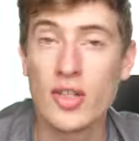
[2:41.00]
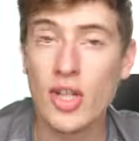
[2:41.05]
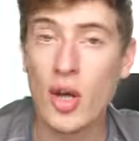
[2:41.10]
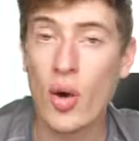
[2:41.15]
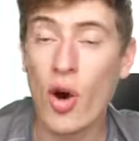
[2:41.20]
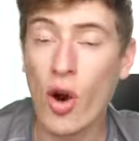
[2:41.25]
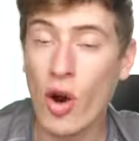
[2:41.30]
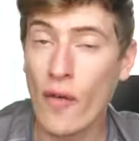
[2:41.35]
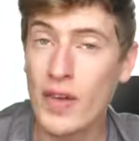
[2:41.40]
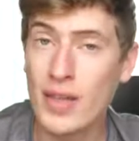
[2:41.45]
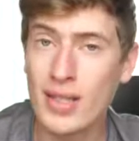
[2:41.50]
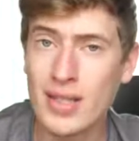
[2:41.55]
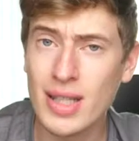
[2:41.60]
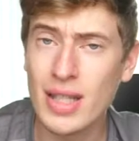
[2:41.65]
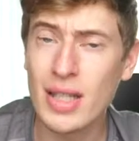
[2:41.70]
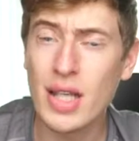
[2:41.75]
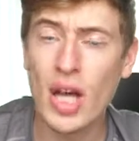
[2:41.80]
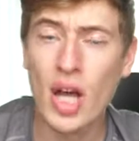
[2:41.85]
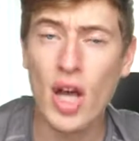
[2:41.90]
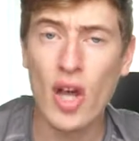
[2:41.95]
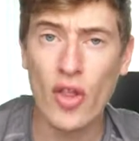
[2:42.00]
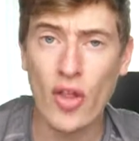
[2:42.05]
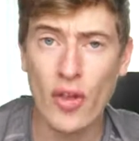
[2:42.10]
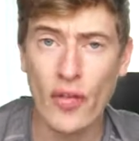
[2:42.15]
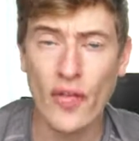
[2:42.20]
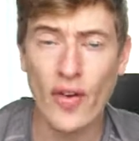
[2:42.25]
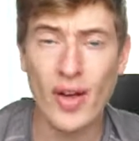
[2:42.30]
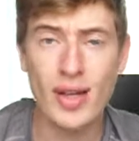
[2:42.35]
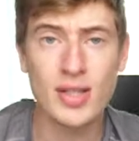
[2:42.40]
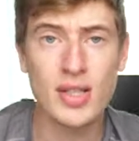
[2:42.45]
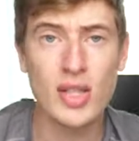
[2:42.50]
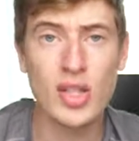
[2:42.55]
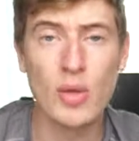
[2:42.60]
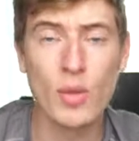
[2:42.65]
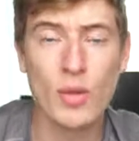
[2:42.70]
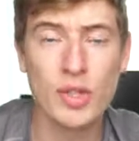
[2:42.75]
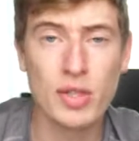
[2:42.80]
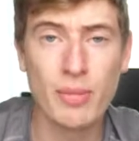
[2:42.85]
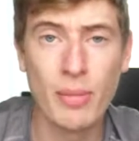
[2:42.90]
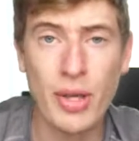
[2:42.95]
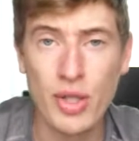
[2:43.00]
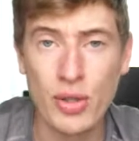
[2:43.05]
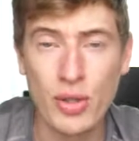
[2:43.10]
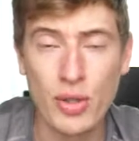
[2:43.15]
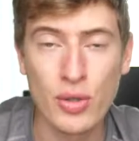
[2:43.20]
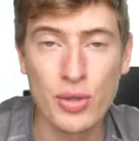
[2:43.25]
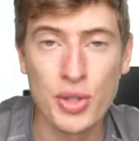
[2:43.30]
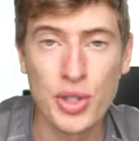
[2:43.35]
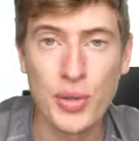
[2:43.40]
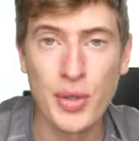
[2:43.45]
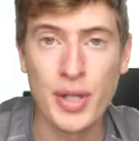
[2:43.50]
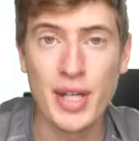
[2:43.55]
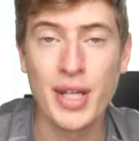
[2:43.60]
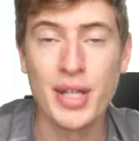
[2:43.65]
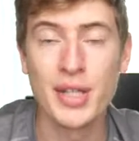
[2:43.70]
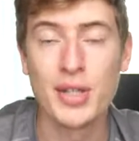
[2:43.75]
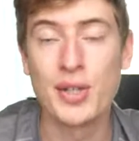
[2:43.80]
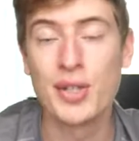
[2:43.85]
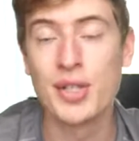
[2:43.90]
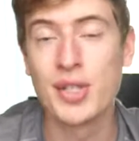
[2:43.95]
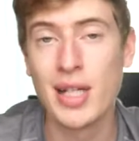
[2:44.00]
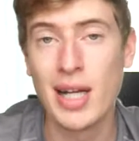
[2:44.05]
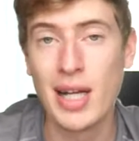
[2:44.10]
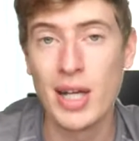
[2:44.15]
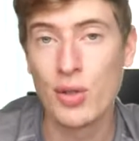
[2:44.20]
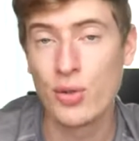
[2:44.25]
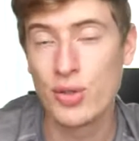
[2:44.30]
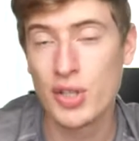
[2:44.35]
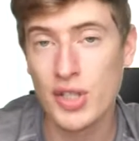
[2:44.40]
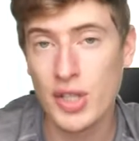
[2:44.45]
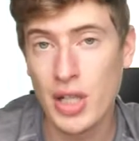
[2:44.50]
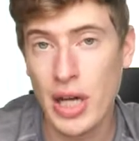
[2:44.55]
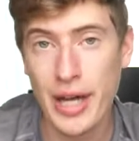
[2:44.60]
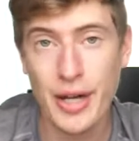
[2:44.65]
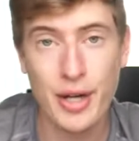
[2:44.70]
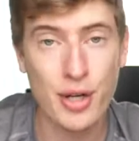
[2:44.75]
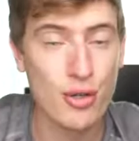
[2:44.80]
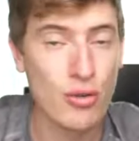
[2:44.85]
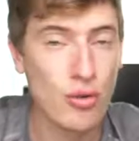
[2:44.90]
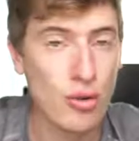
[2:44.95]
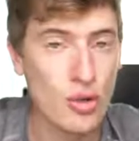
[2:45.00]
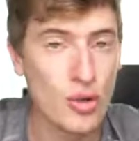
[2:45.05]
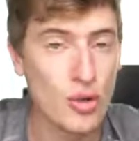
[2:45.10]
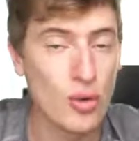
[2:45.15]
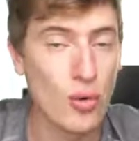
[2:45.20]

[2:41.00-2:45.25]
So obviously the first thing you want to make sure you're doing is you're selling your design across